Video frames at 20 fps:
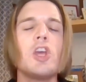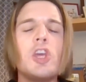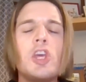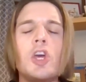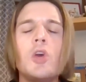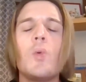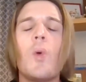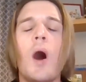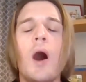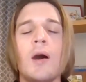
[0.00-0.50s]

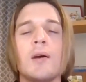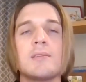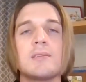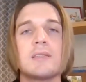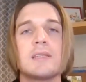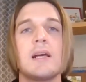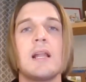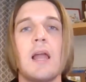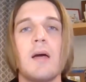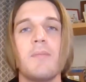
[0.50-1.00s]
You are
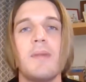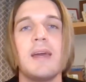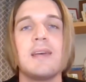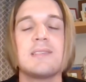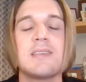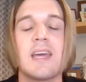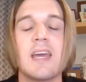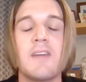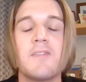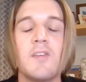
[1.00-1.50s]
still
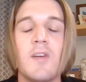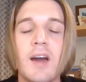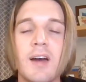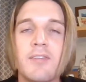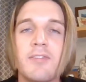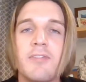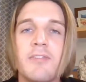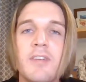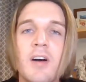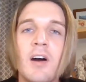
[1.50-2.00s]
amazing if you
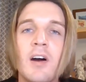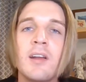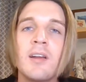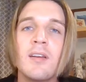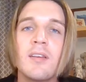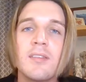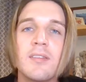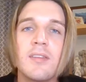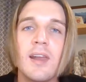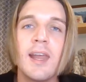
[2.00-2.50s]
have
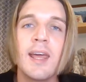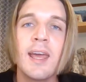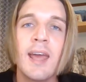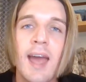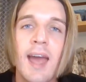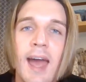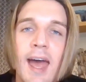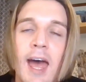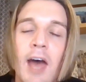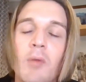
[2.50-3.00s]
fine,
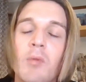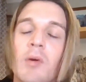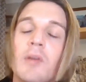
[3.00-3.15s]
thinning hair.